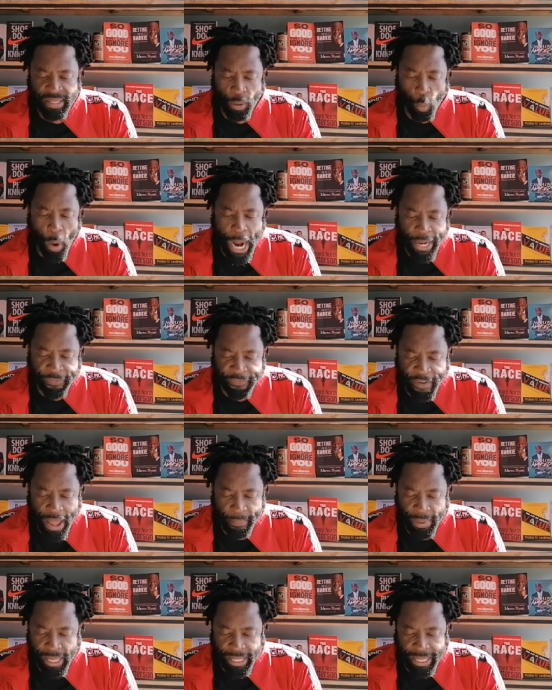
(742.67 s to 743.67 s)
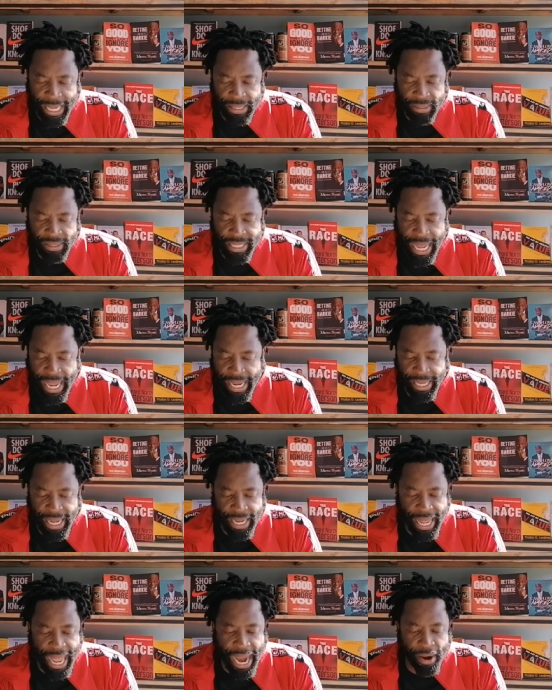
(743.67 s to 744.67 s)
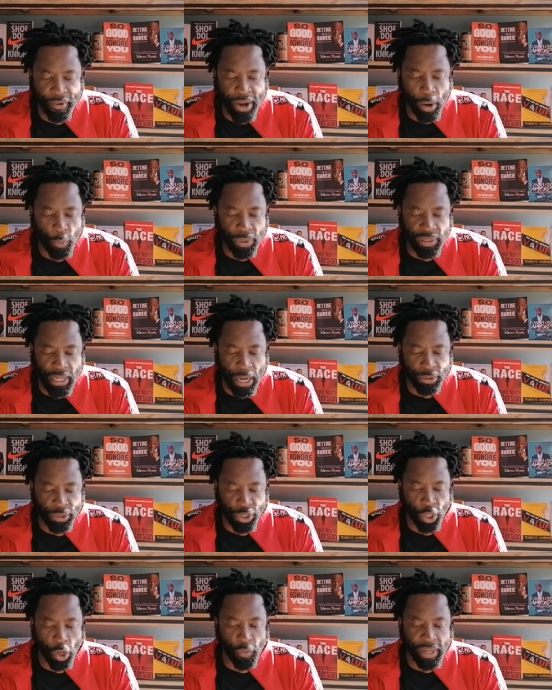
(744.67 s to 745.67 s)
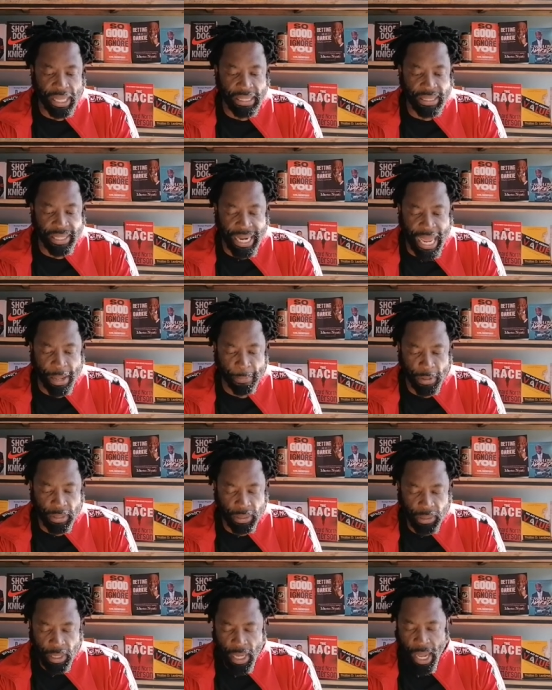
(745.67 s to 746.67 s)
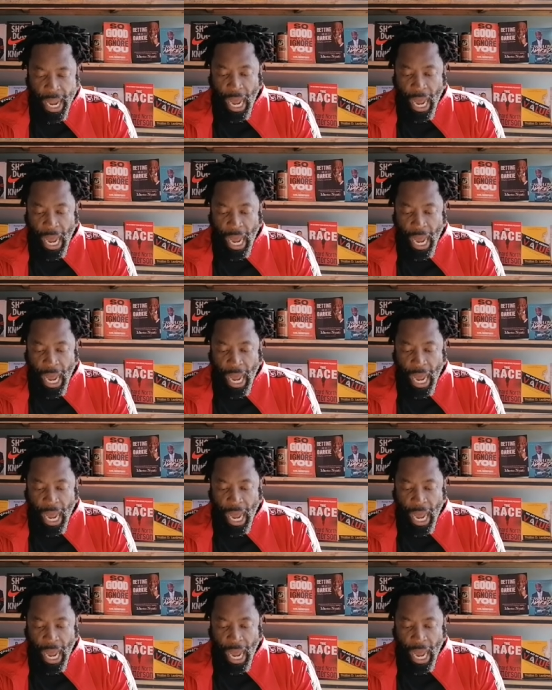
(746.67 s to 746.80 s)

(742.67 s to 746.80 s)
the white family can stay in an area without knowing its neighbors,